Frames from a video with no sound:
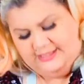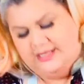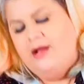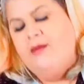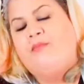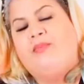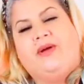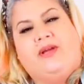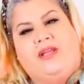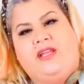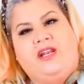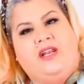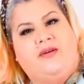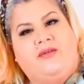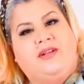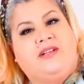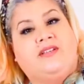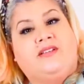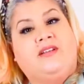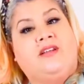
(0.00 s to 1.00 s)
But, you know,
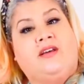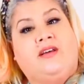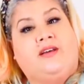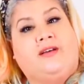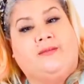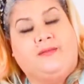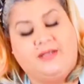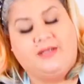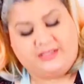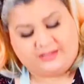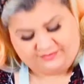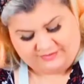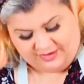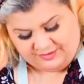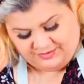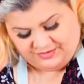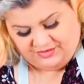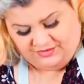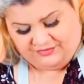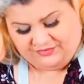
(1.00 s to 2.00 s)
it doesn't hurt. It's
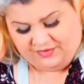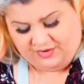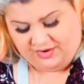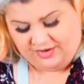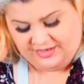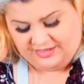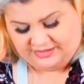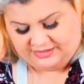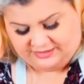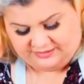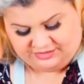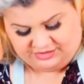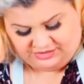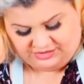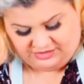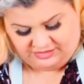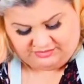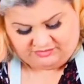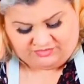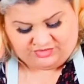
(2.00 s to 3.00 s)
absolutely fine. It's
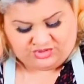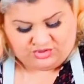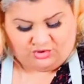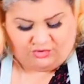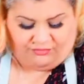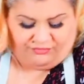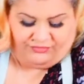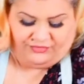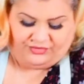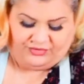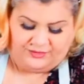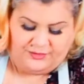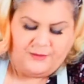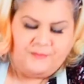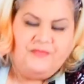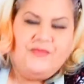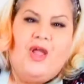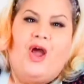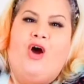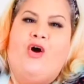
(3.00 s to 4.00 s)
just soft.
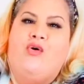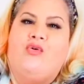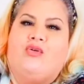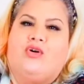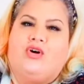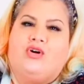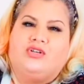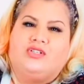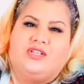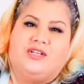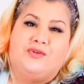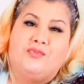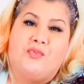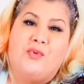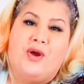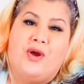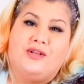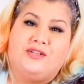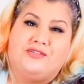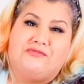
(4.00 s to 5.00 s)
Oh, God, and a
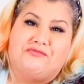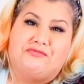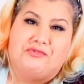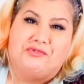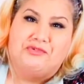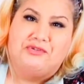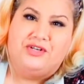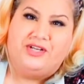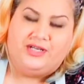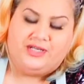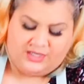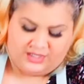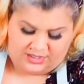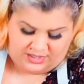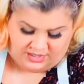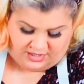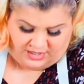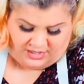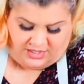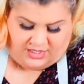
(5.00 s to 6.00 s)
word of warning.
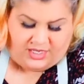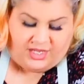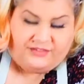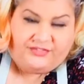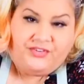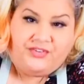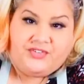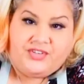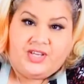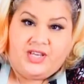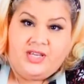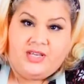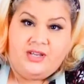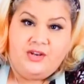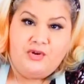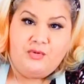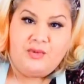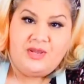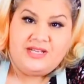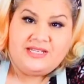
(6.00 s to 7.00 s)
If you've taken
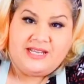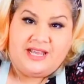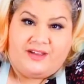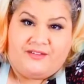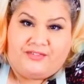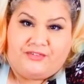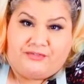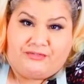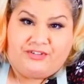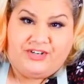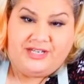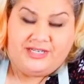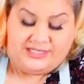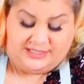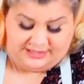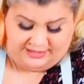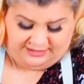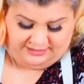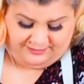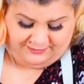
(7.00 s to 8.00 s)
your meat out of the
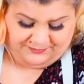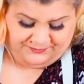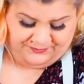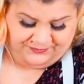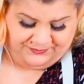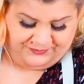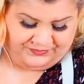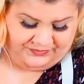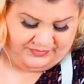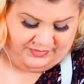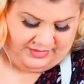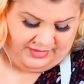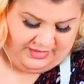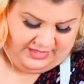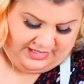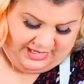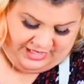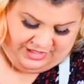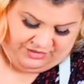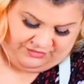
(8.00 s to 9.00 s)
freezer
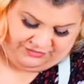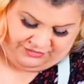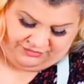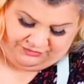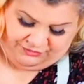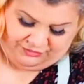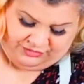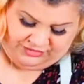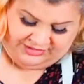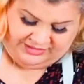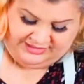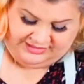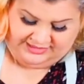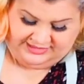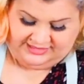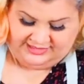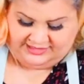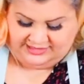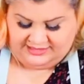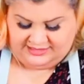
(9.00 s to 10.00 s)
and you've defrosted
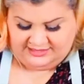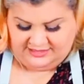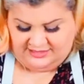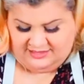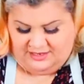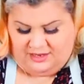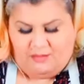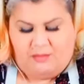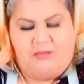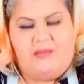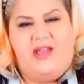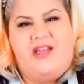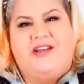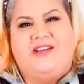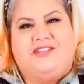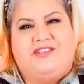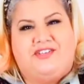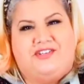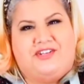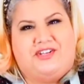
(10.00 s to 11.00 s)
it, may I
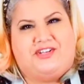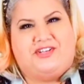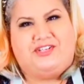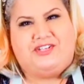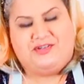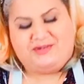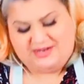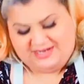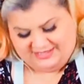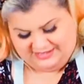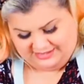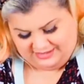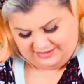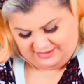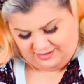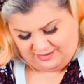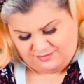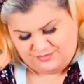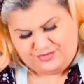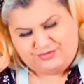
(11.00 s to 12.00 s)
suggest you let it
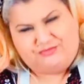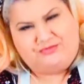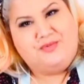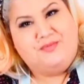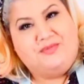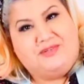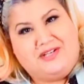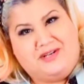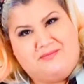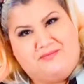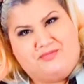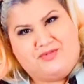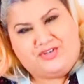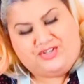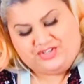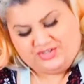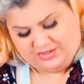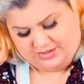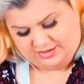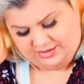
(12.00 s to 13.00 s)
come to room
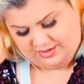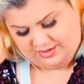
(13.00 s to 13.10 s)
temperature?